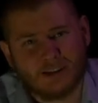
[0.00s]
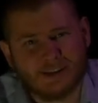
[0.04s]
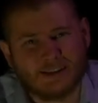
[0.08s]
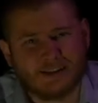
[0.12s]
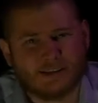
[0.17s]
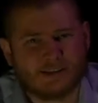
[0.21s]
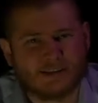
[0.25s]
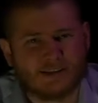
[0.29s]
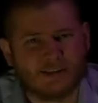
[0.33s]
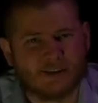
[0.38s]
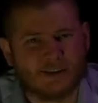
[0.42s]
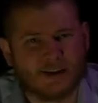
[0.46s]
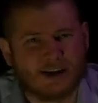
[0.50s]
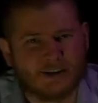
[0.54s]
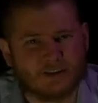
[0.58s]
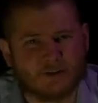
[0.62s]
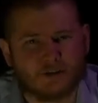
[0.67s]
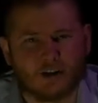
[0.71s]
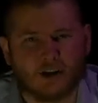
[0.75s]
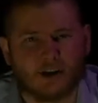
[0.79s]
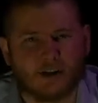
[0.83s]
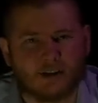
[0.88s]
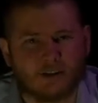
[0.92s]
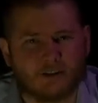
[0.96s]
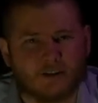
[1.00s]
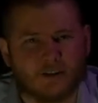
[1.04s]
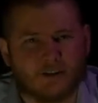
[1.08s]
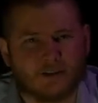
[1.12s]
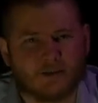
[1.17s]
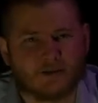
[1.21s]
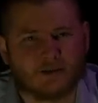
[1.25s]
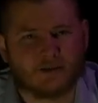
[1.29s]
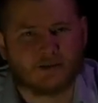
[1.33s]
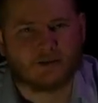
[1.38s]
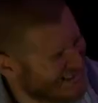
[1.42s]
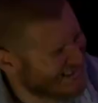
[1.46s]
into that
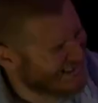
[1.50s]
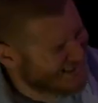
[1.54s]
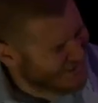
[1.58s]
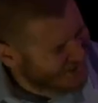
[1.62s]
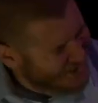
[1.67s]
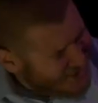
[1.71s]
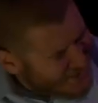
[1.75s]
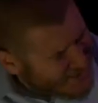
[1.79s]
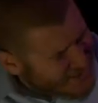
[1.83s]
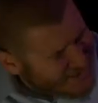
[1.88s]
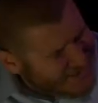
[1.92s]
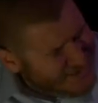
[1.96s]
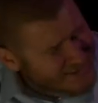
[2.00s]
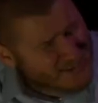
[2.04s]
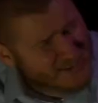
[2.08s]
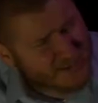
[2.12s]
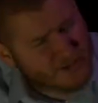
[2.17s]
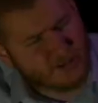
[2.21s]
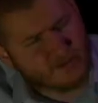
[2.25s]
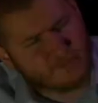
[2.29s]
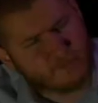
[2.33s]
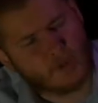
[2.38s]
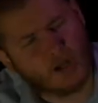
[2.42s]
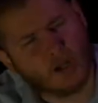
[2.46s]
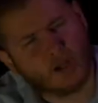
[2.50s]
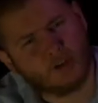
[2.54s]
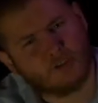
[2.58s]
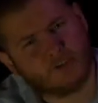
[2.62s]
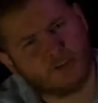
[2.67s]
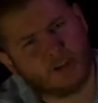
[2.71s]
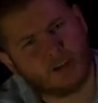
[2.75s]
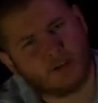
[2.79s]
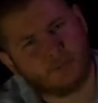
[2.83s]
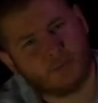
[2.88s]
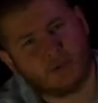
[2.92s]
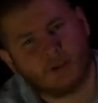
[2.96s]
darkness. Just a small
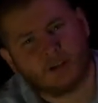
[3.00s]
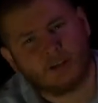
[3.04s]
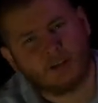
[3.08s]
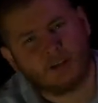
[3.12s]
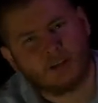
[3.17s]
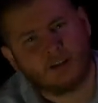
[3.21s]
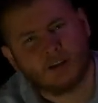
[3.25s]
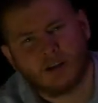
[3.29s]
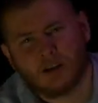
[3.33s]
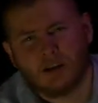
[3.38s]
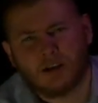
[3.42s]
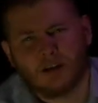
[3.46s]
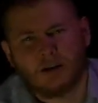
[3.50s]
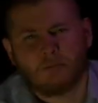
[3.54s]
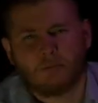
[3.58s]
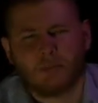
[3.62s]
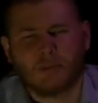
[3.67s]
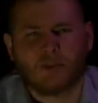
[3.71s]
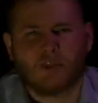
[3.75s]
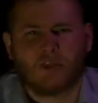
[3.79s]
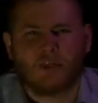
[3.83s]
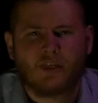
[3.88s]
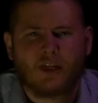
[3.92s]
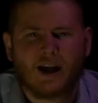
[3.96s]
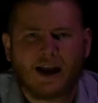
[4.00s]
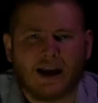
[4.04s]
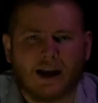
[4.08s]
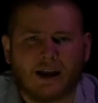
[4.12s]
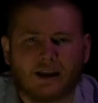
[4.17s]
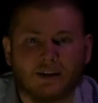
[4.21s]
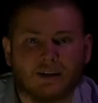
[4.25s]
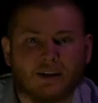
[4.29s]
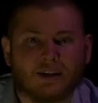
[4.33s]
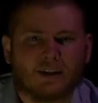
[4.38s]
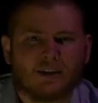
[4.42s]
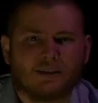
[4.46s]
dip. But
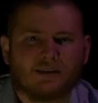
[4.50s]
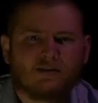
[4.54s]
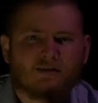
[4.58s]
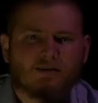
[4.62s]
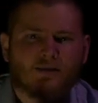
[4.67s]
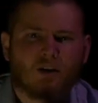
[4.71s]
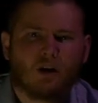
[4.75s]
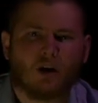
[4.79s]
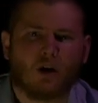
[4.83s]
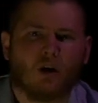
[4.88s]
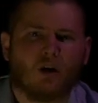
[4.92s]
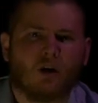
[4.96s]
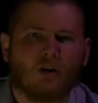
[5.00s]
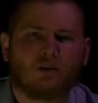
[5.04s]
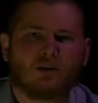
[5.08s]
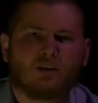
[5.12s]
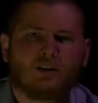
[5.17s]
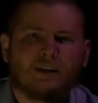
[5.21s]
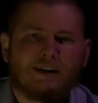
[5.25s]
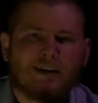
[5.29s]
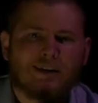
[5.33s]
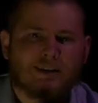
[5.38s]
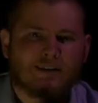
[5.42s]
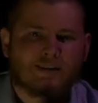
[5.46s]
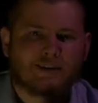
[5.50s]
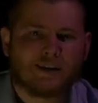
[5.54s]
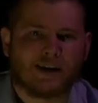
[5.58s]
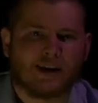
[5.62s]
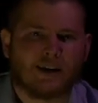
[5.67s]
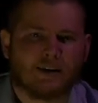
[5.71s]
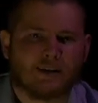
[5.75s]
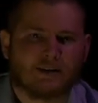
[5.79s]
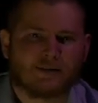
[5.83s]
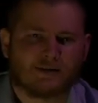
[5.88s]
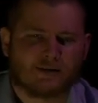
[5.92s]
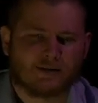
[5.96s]
that is all it
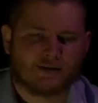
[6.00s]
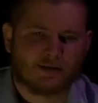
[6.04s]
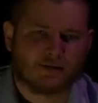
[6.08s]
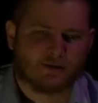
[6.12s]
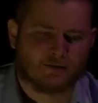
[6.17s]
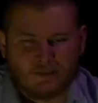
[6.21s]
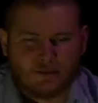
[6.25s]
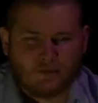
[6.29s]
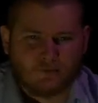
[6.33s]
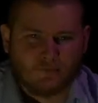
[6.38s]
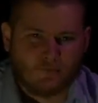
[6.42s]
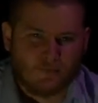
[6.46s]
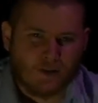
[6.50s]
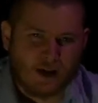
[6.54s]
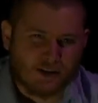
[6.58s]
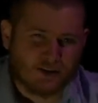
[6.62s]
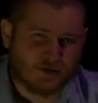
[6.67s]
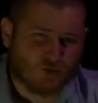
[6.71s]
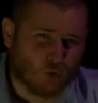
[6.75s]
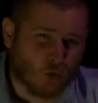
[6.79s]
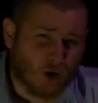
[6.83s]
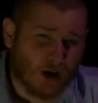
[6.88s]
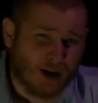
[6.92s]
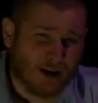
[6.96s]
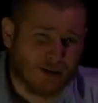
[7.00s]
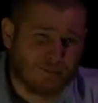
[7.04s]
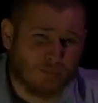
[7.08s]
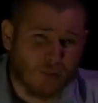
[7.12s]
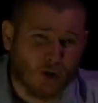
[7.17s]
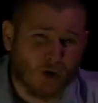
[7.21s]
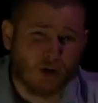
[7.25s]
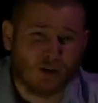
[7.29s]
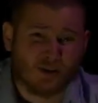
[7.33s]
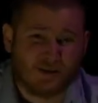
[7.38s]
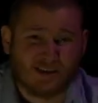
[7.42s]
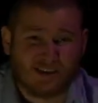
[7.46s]
takes. That's why
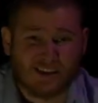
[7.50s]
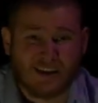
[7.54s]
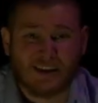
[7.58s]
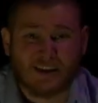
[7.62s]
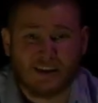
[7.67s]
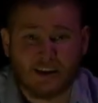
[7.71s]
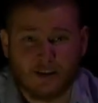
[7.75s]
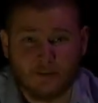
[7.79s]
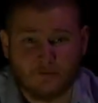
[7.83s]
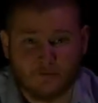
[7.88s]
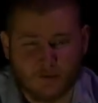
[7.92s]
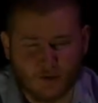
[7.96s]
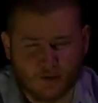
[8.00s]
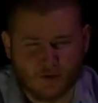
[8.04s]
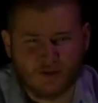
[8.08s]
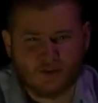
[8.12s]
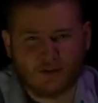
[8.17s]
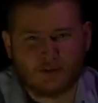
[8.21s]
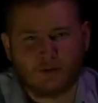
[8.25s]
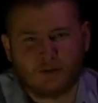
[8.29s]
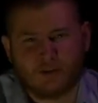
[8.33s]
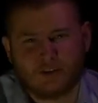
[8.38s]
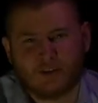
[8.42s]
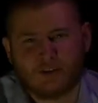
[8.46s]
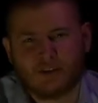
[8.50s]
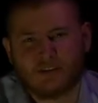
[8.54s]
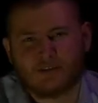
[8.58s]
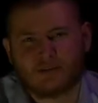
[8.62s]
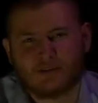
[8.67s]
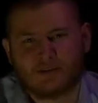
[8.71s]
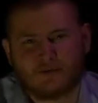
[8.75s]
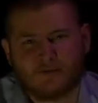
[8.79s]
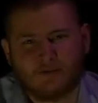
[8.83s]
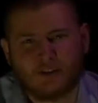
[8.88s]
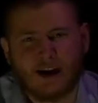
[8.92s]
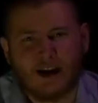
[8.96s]
Paul said in 1
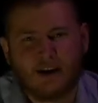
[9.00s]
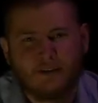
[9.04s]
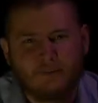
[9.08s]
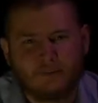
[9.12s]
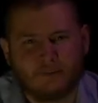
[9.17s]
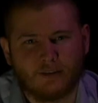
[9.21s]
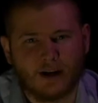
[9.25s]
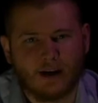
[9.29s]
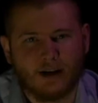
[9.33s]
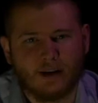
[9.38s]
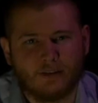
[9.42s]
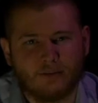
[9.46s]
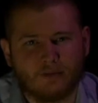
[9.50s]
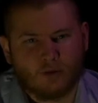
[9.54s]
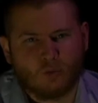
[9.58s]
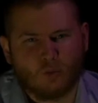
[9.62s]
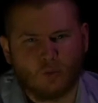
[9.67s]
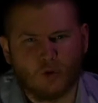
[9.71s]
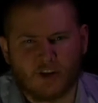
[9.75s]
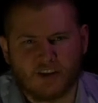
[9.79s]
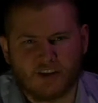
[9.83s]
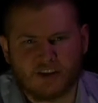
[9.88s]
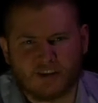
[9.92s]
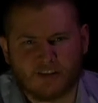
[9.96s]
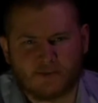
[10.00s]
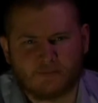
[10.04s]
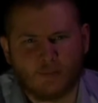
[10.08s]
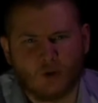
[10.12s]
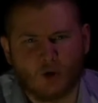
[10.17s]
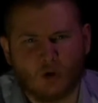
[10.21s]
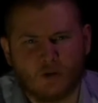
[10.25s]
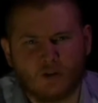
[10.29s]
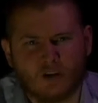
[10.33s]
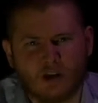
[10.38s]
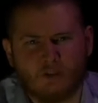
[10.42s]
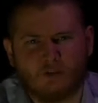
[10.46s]
Corinthians 5:5 when he
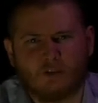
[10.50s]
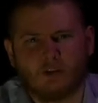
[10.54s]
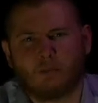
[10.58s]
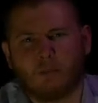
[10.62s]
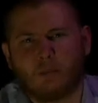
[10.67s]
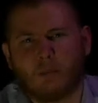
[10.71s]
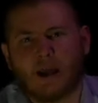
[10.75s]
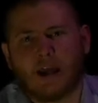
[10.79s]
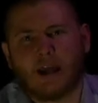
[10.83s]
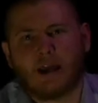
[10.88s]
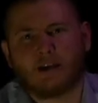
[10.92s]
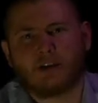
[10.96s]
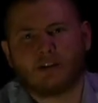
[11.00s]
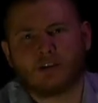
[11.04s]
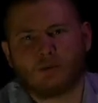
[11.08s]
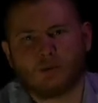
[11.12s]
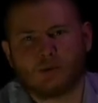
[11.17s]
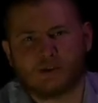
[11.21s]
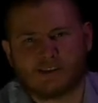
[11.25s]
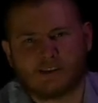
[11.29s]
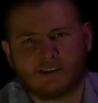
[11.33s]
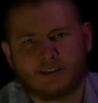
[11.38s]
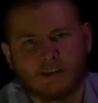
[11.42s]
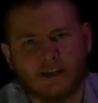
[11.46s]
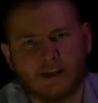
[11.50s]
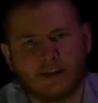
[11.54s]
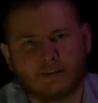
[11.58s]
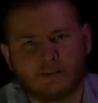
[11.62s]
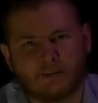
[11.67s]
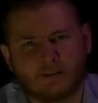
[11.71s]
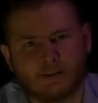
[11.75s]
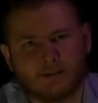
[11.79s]
spoke of a man who was like